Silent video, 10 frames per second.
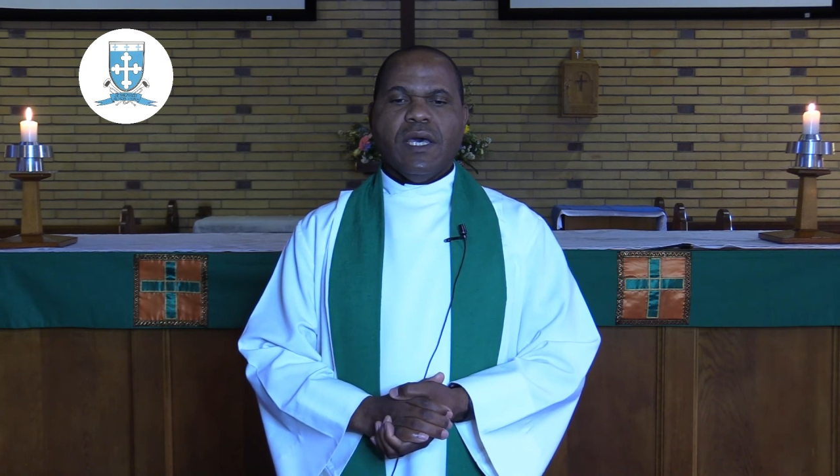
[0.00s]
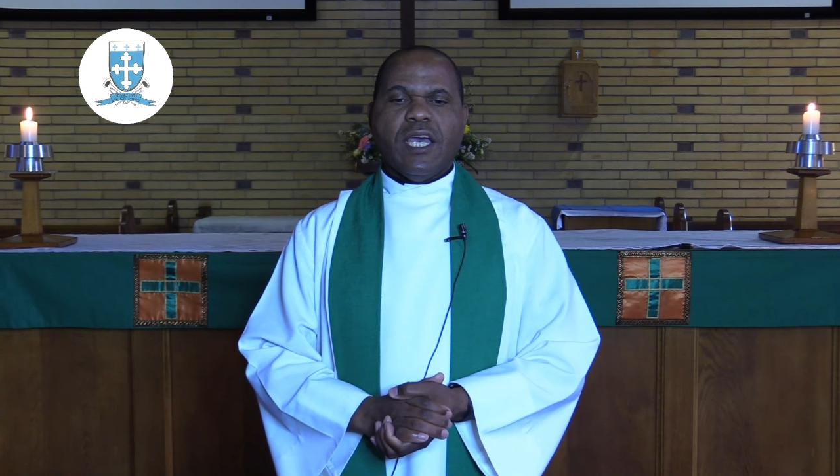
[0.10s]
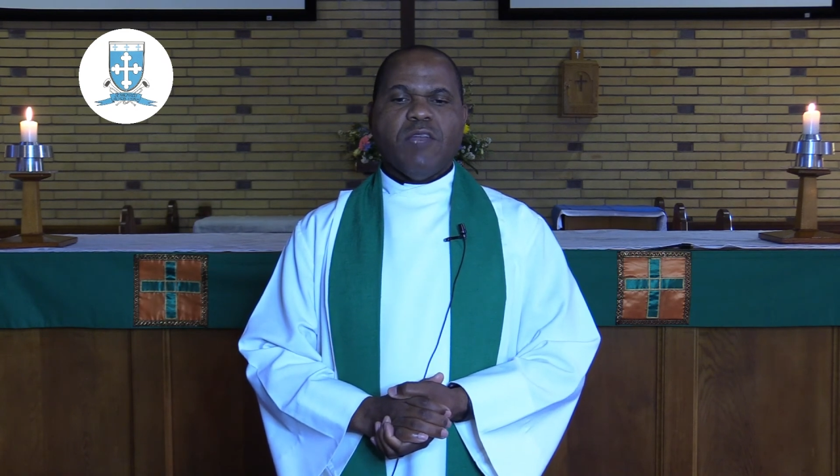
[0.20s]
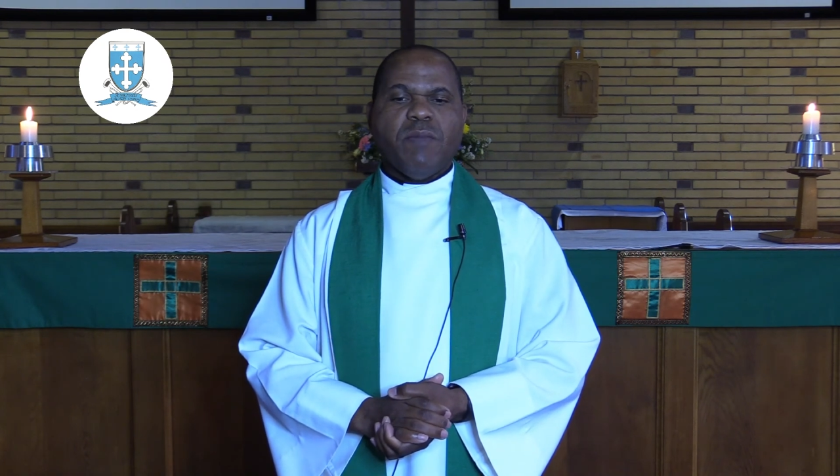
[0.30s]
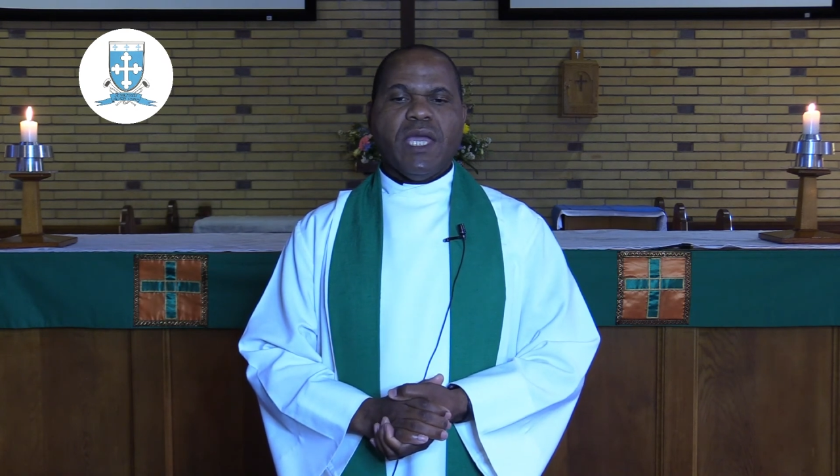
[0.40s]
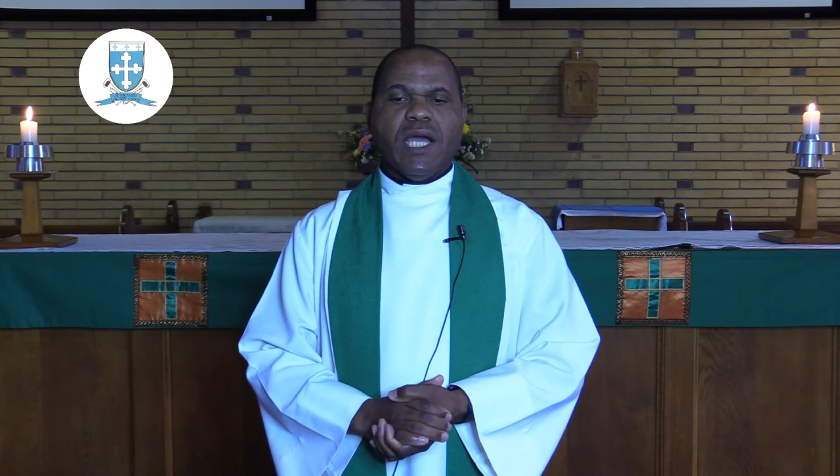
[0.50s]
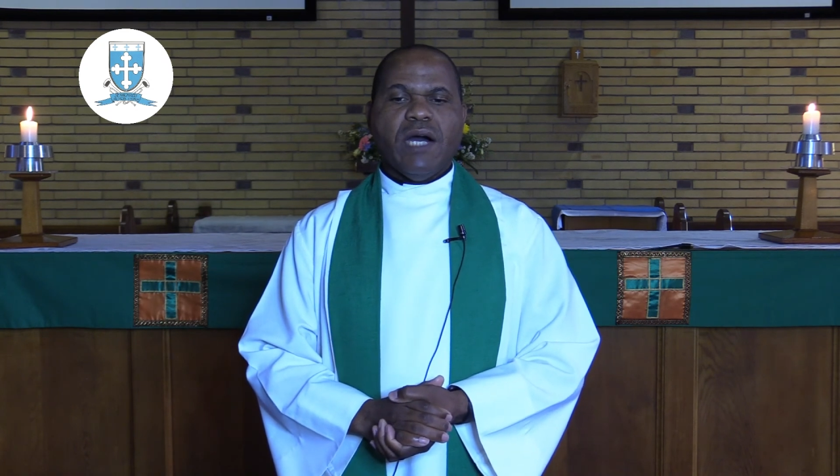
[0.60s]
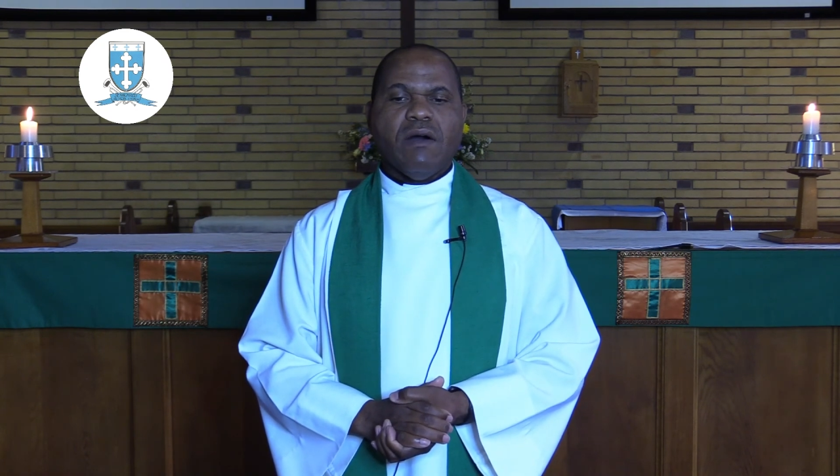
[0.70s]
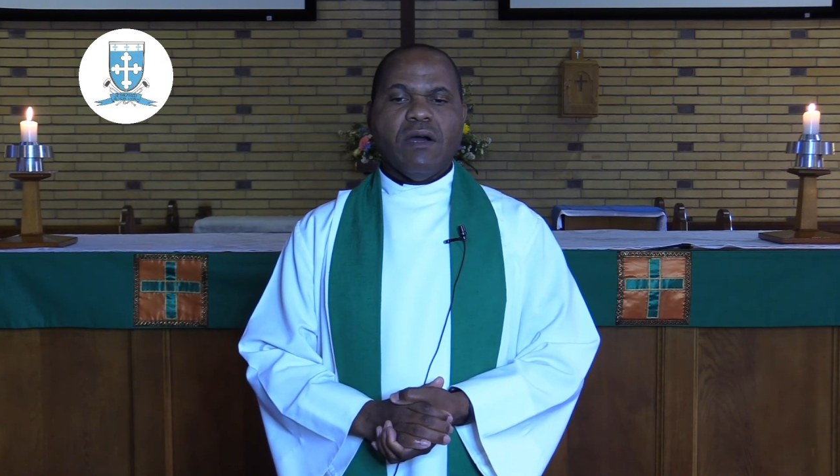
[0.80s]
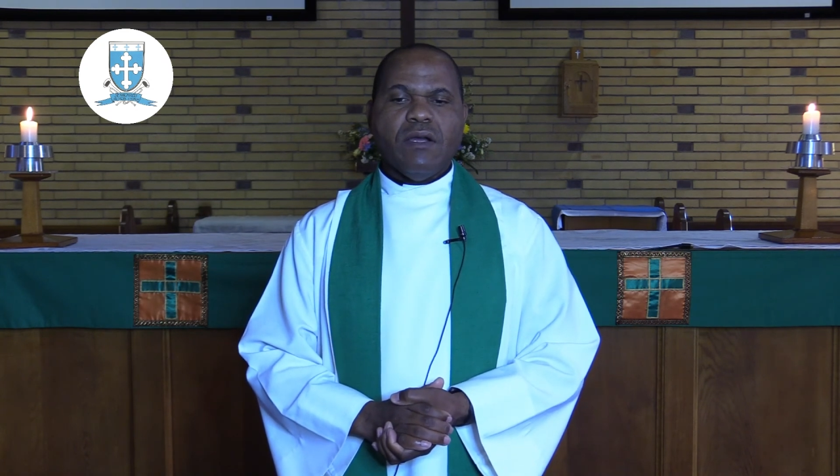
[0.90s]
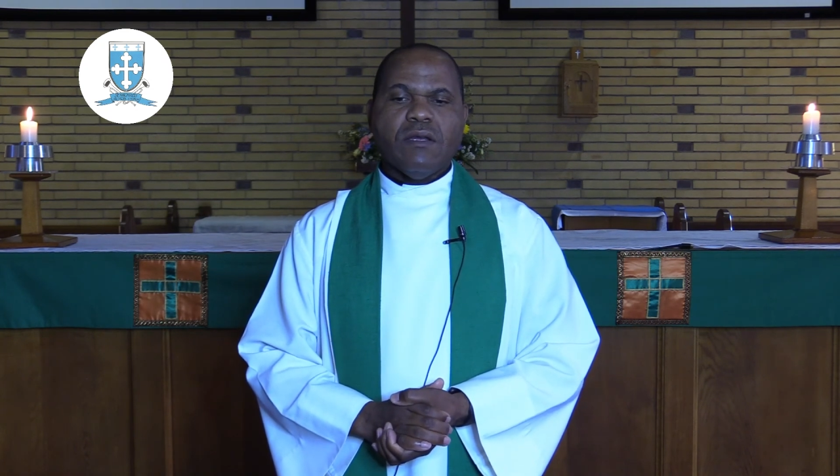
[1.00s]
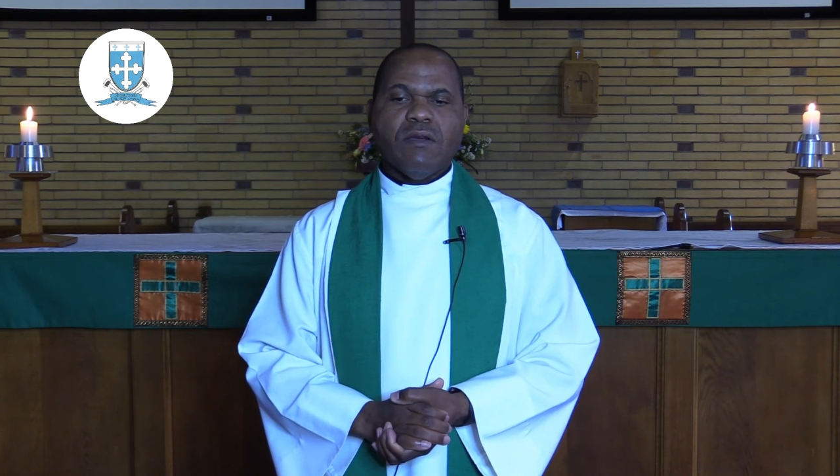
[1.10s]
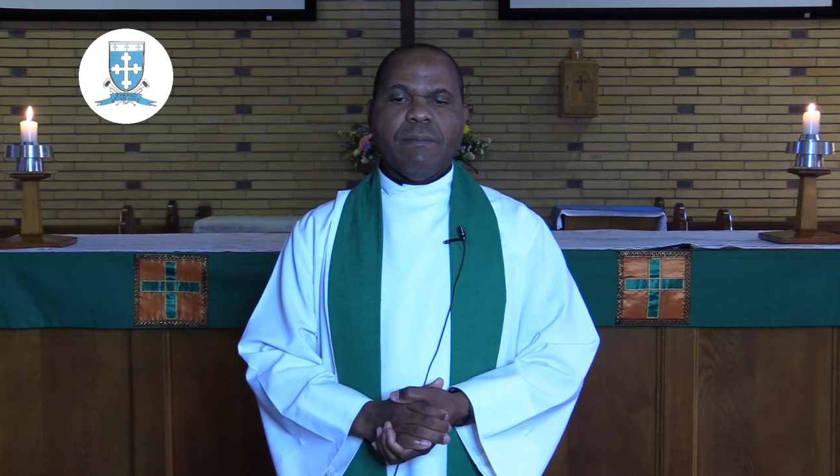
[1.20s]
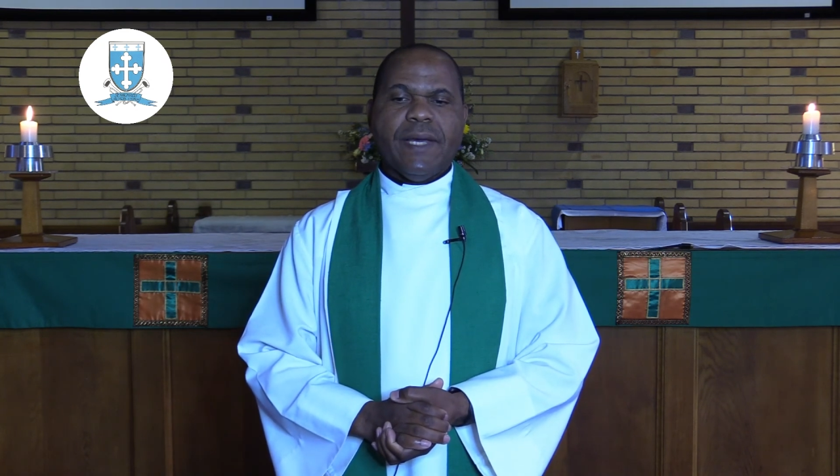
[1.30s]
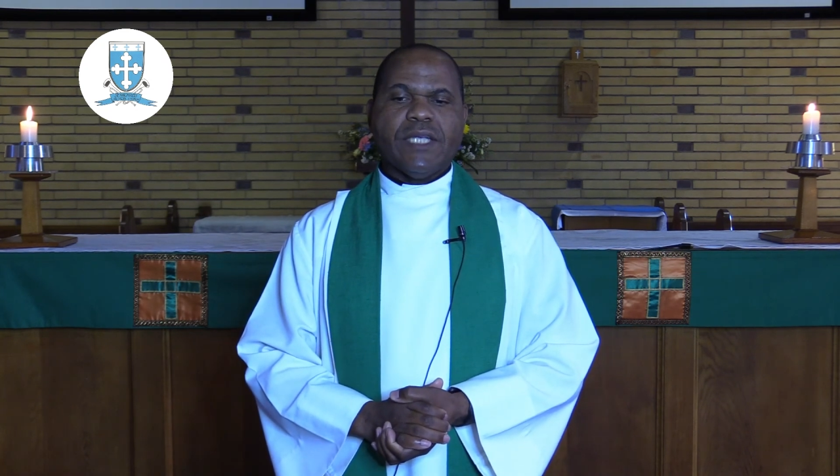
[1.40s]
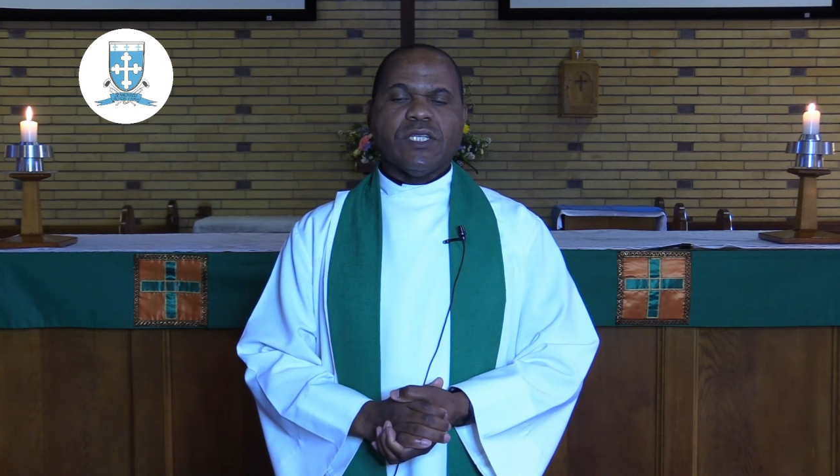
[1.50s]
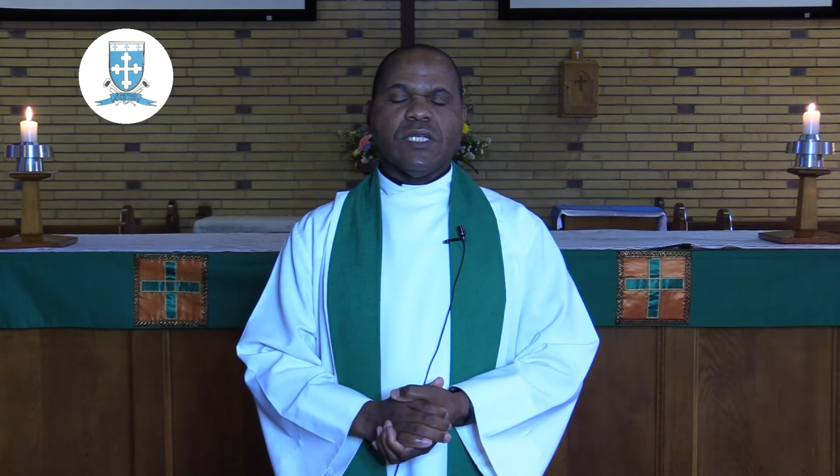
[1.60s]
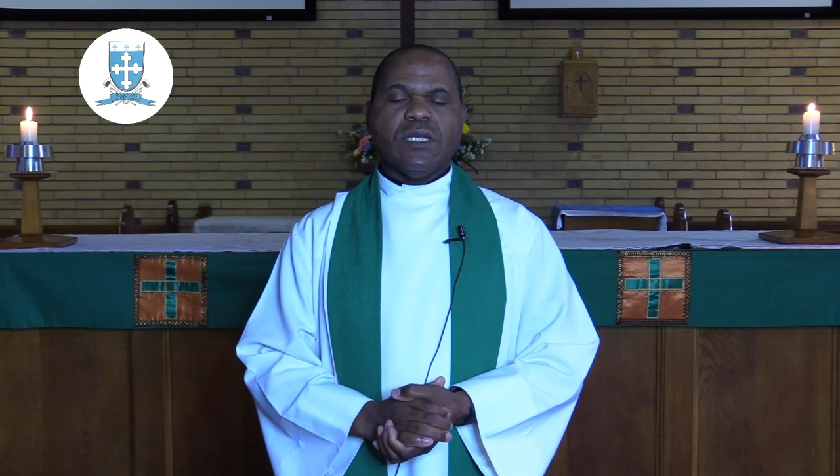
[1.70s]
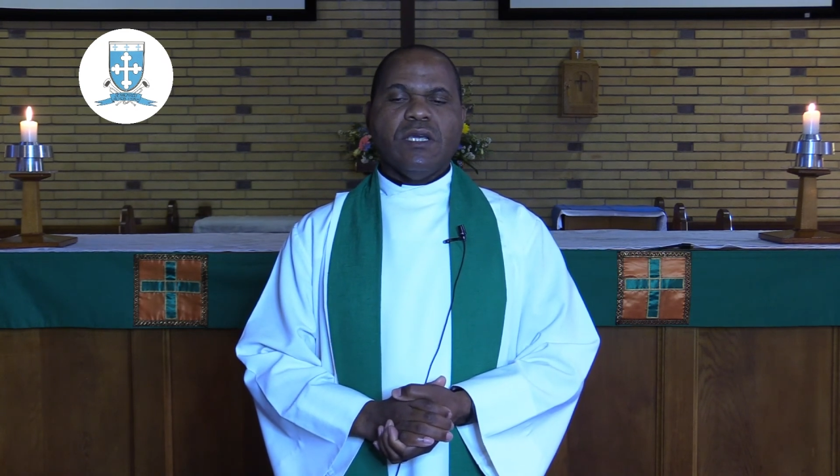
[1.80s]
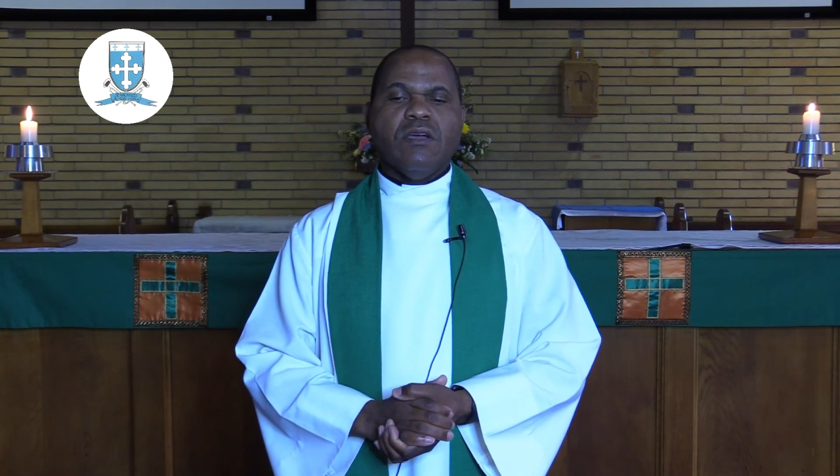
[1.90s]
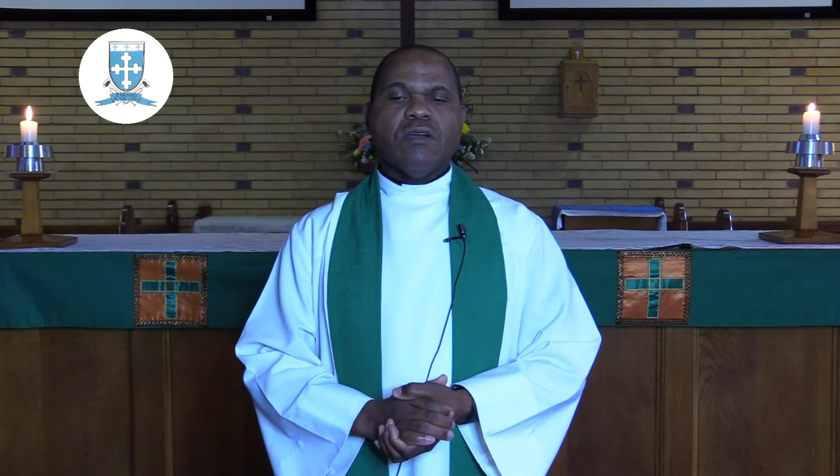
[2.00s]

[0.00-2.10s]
and may our own compassion